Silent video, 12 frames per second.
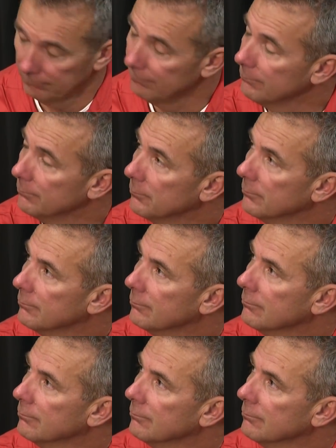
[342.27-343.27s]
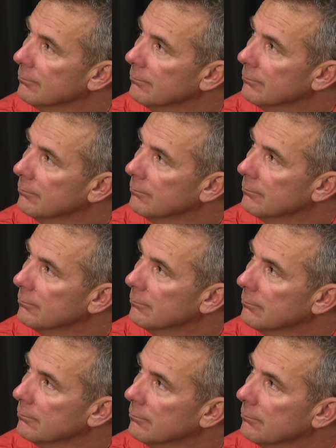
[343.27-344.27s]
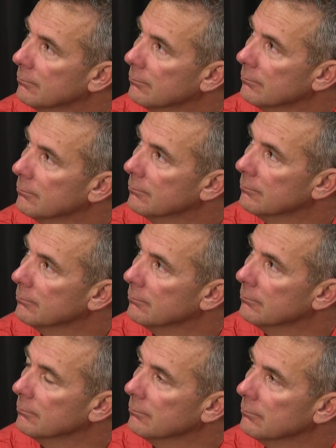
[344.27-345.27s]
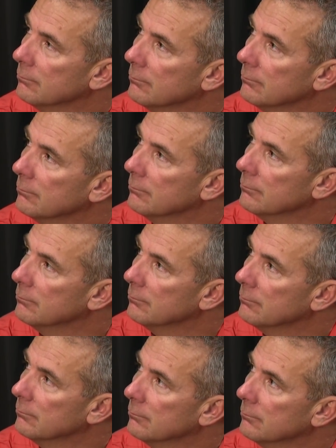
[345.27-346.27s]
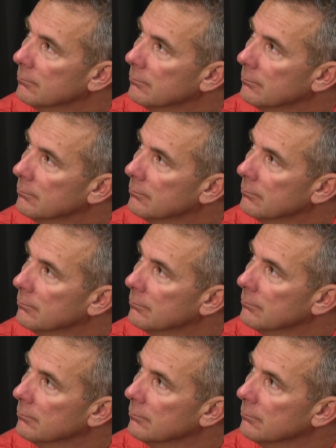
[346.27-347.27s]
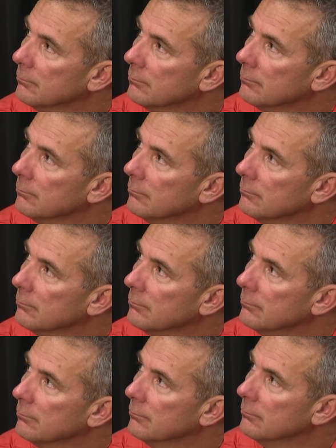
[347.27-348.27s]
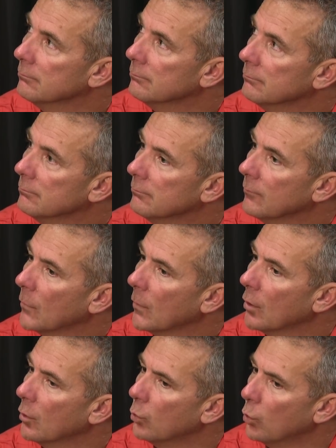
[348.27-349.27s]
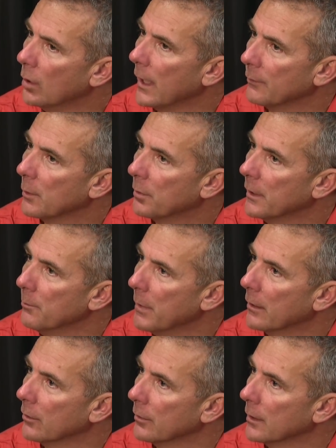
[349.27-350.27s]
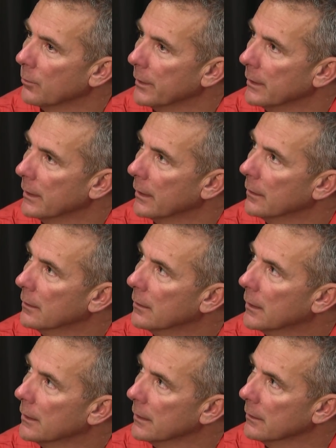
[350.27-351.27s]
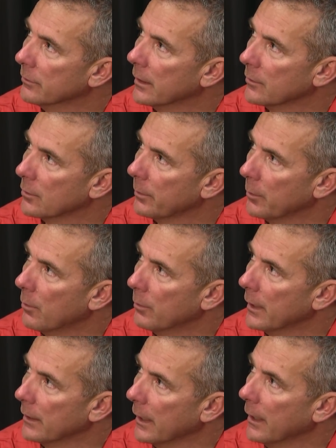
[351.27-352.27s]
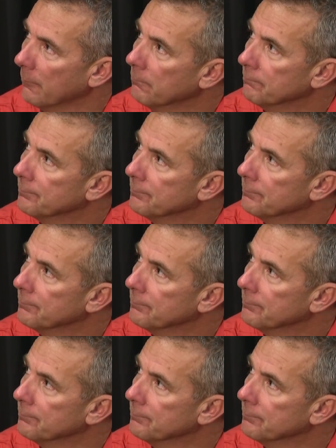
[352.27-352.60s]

I wonder what you saw today has, uh, if you think that this version of Ohio State is ready for that rivalry test. We'll have to play better than we did on defense or we won't win that game.